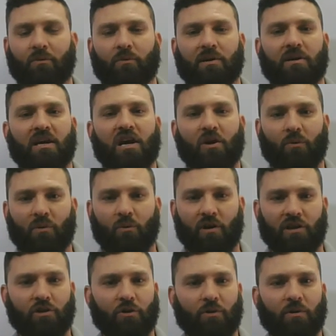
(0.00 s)
and we want
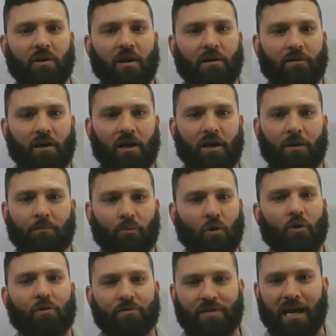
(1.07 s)
to do
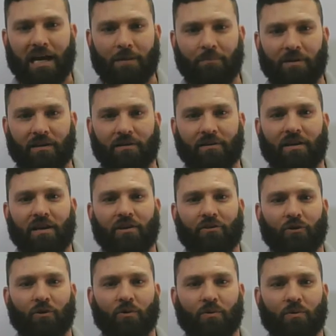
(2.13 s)
prototyping
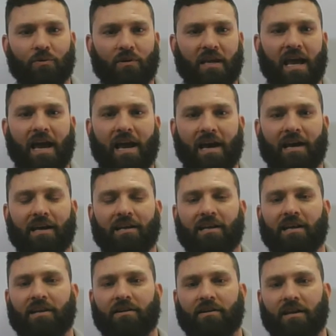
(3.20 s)
through CAD
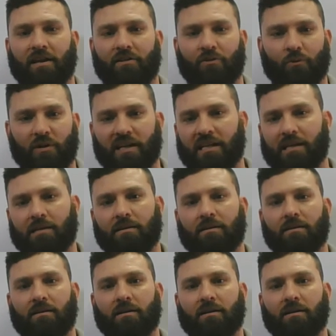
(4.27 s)
and 3D